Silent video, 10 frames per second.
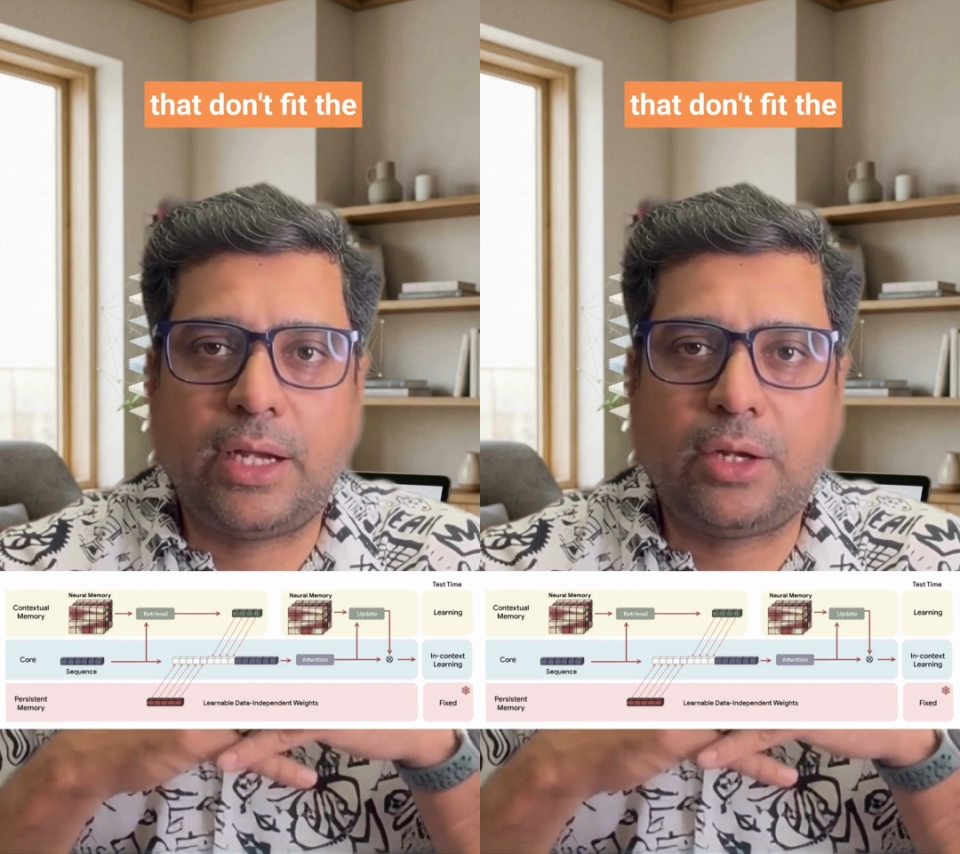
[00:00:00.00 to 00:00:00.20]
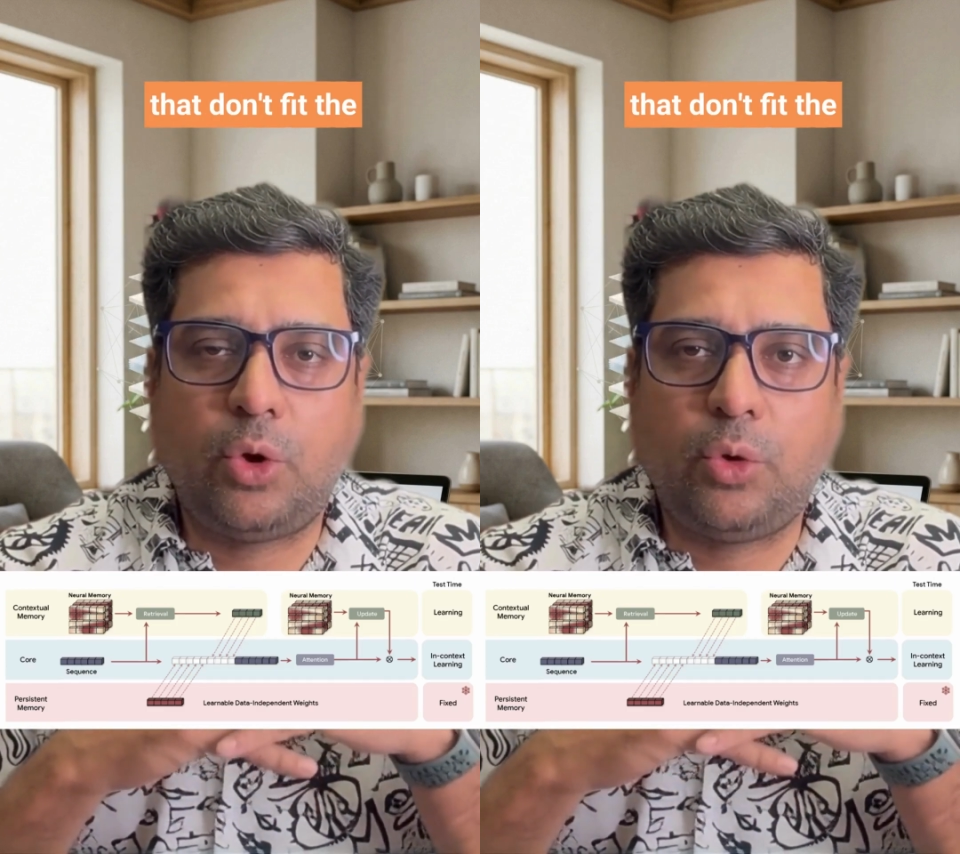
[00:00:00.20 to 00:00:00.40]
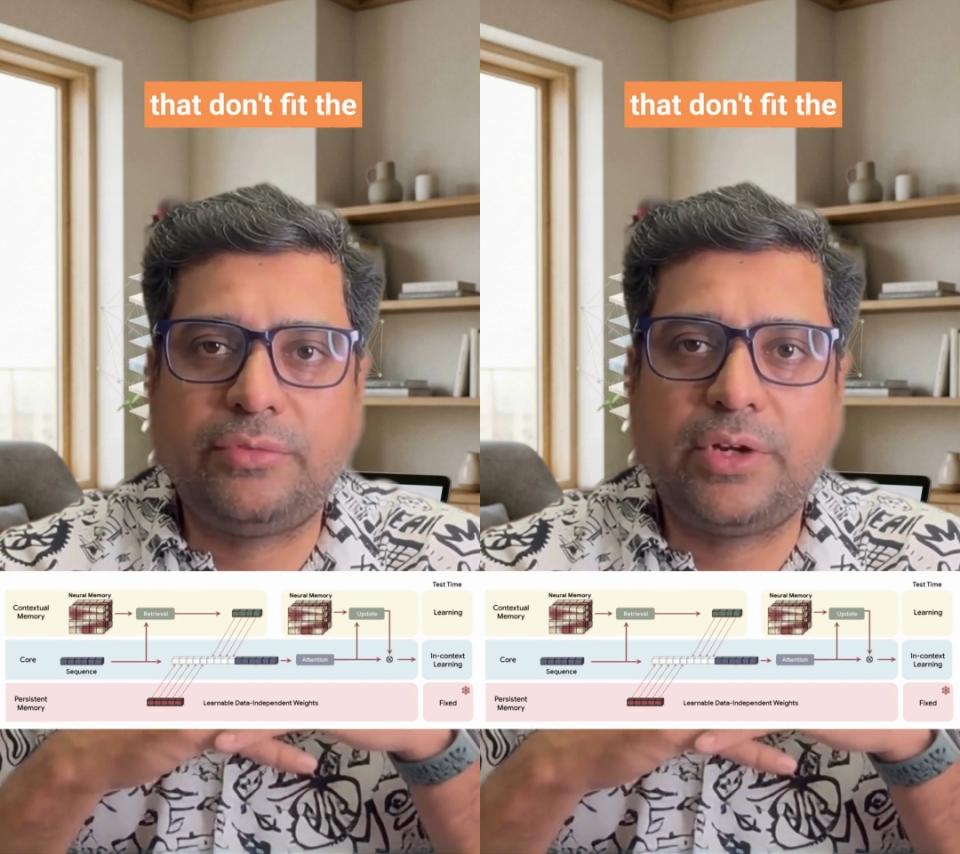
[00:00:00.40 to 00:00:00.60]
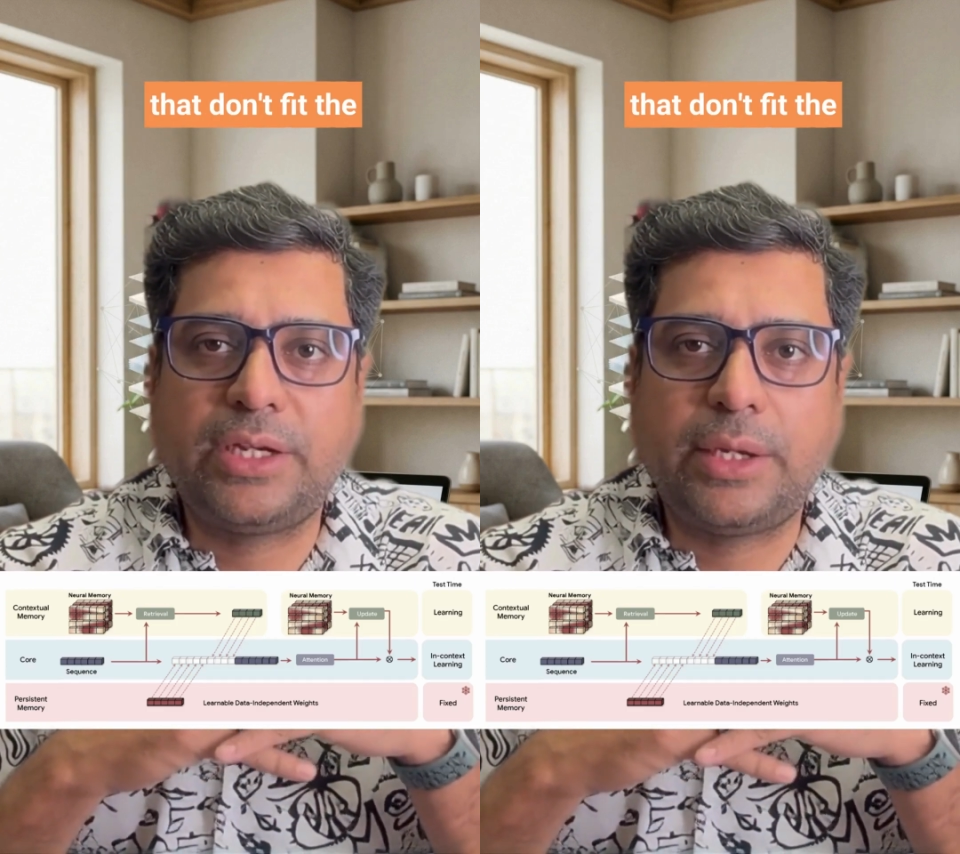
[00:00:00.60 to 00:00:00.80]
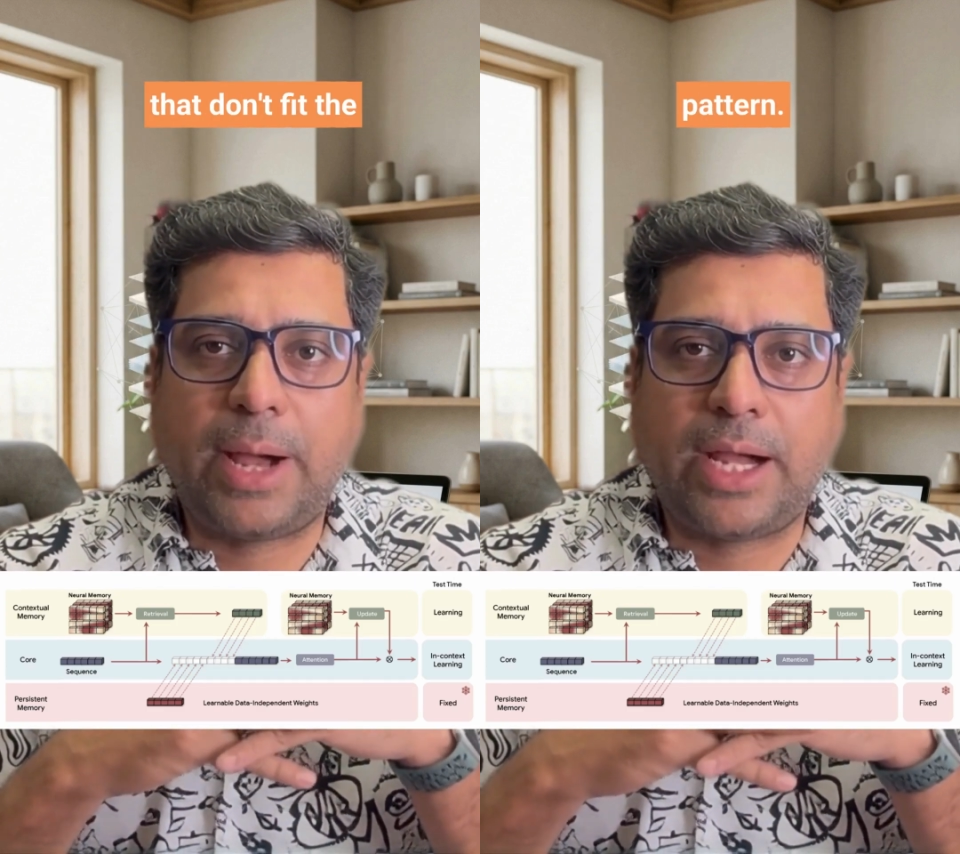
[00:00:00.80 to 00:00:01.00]
that don't
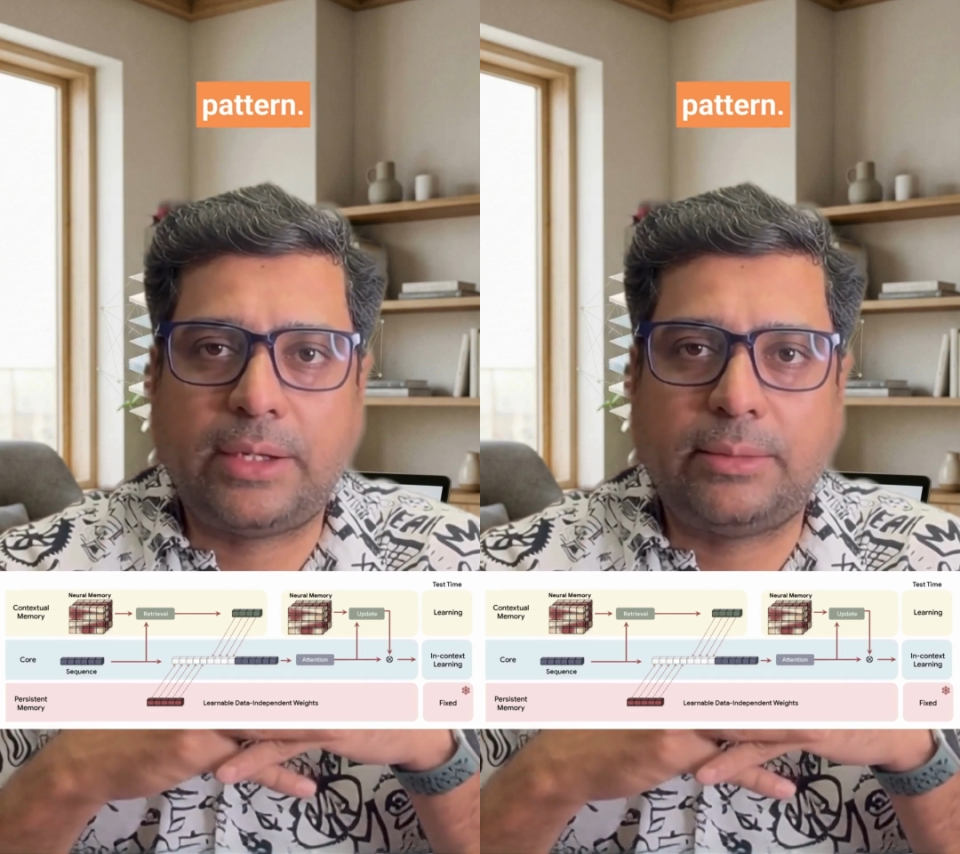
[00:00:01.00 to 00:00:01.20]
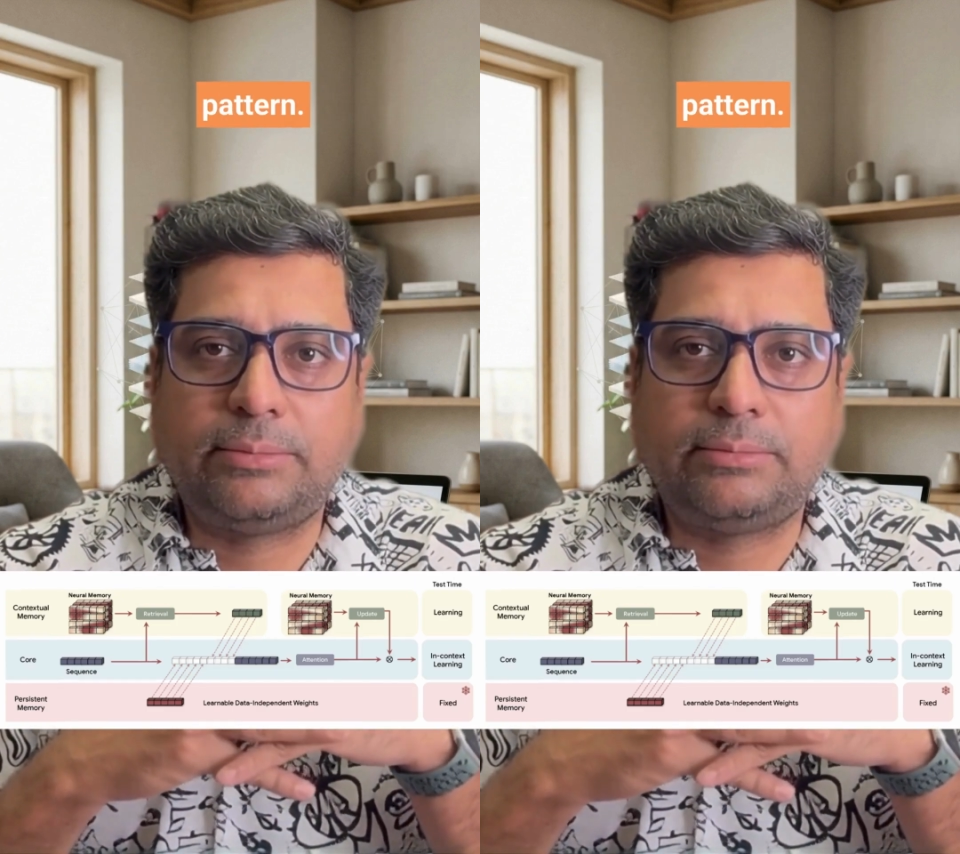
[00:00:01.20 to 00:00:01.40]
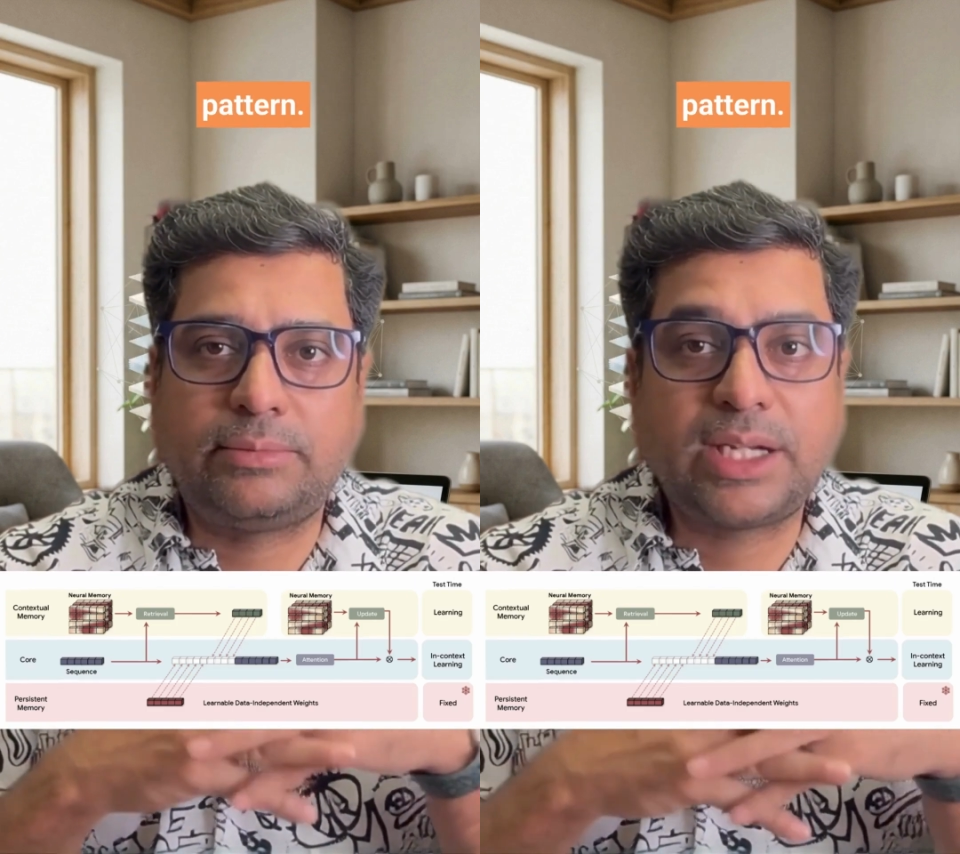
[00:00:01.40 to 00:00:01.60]
fit the pattern.